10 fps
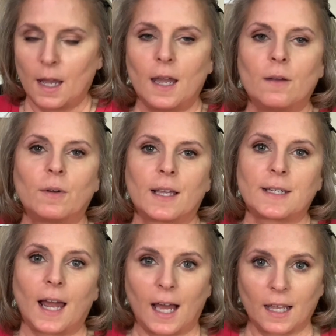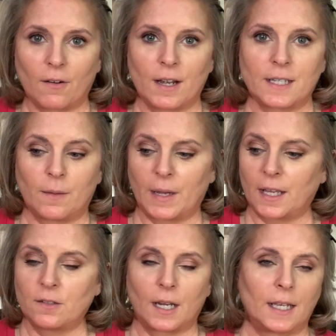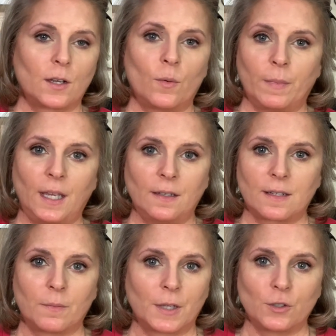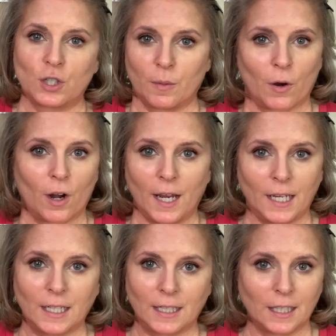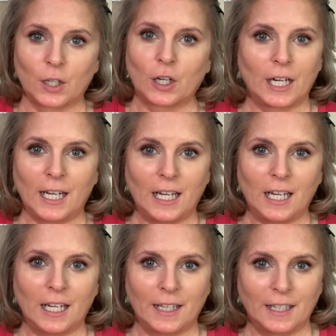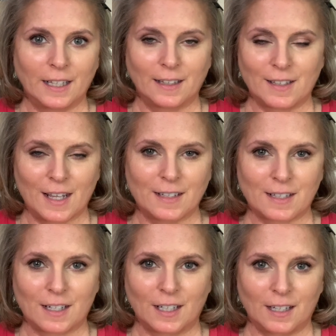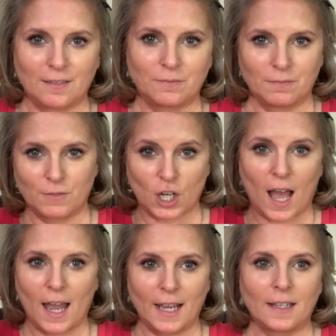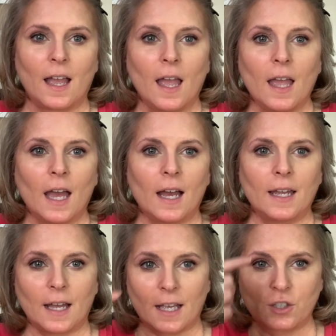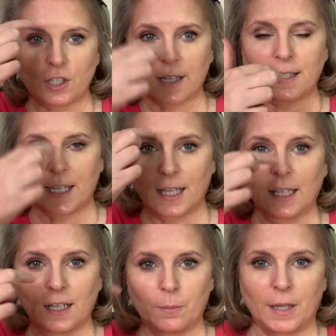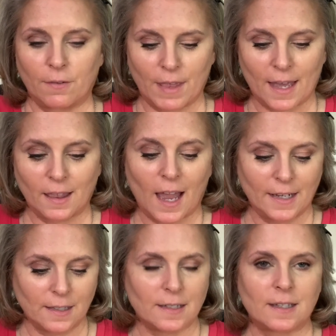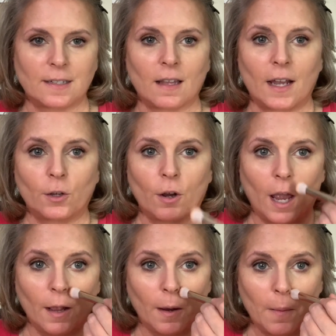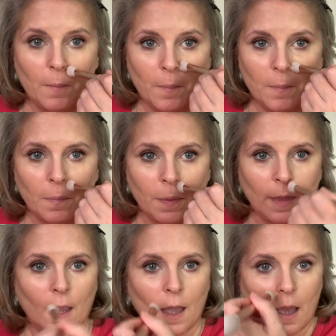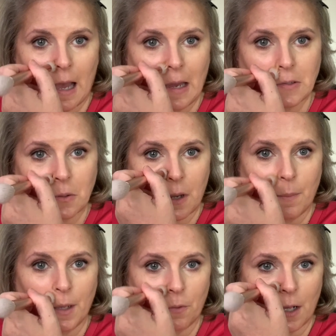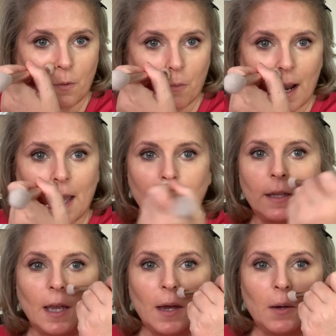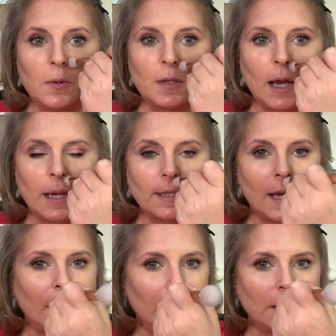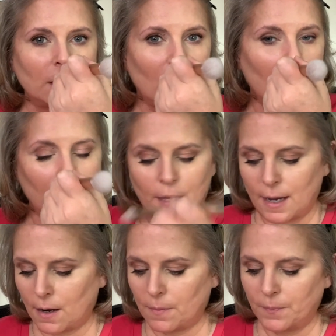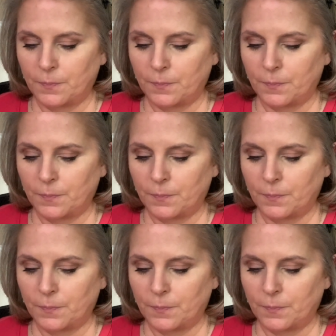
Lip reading: And when I say highlight right down my nose, I don't mean something shimmery and glittery and that's going to shine. I just like to get a little bit of that lightness, this lighter color. I also come in right around the nose because I get dark there,